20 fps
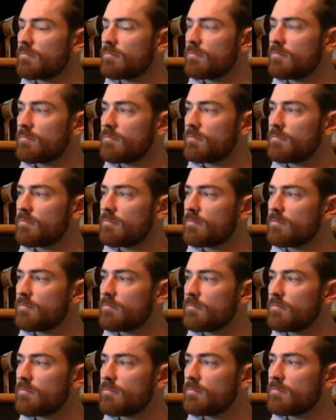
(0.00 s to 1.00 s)

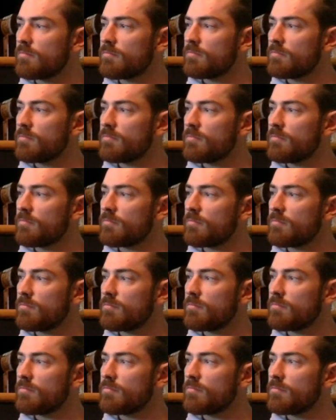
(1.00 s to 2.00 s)

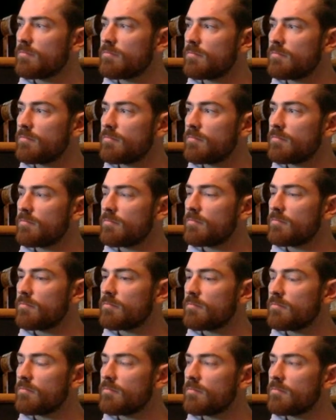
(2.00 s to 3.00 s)

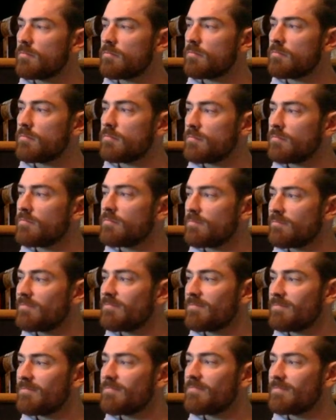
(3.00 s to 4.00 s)

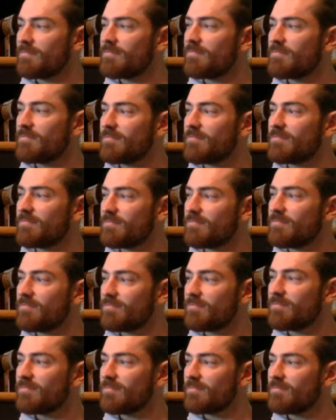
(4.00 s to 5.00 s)

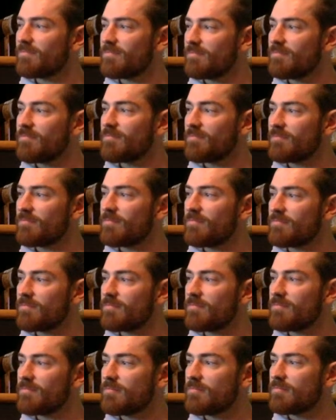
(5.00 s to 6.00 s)

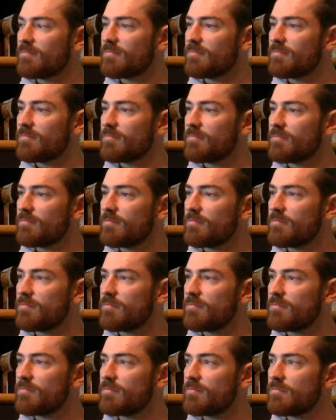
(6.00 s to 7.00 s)

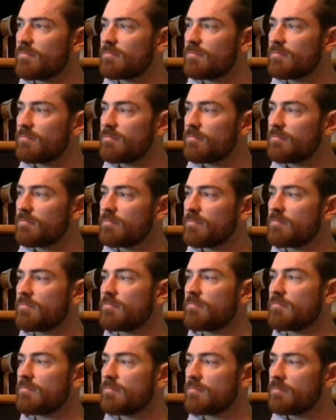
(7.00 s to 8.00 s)
The person shown says nothing.